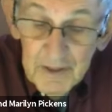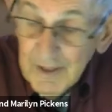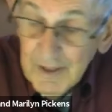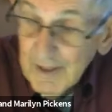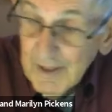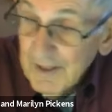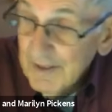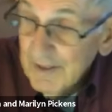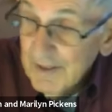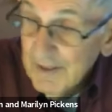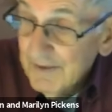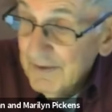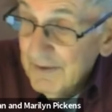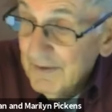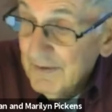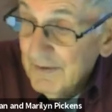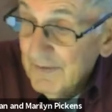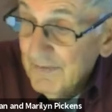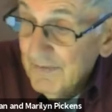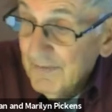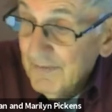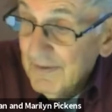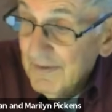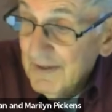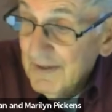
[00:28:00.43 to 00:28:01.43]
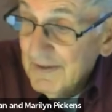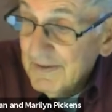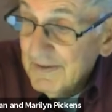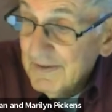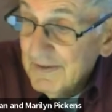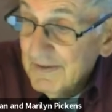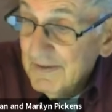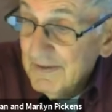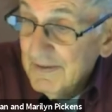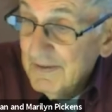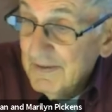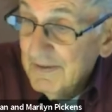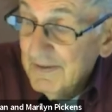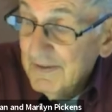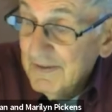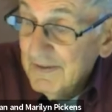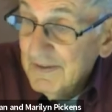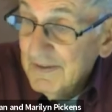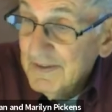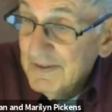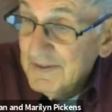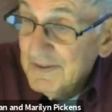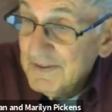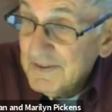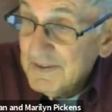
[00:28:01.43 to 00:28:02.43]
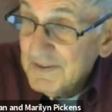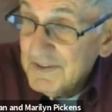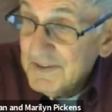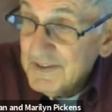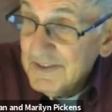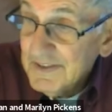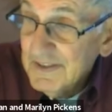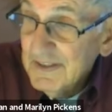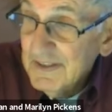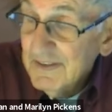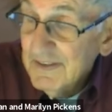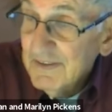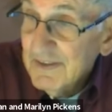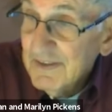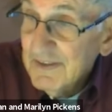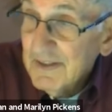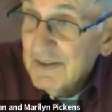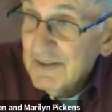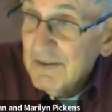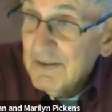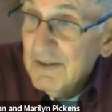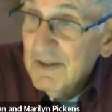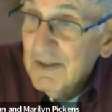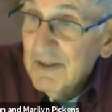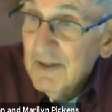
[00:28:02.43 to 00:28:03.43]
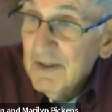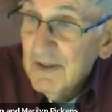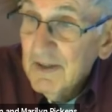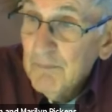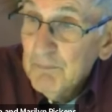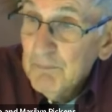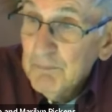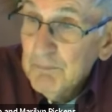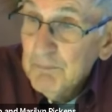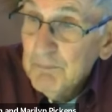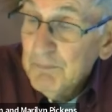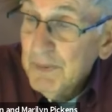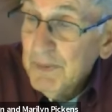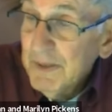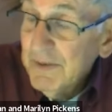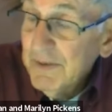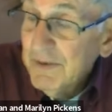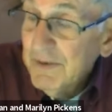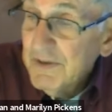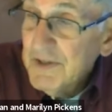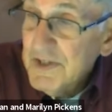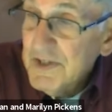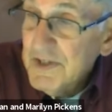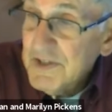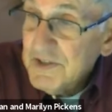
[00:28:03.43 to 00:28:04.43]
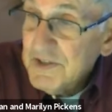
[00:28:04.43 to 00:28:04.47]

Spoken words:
And that is a sin that Peter is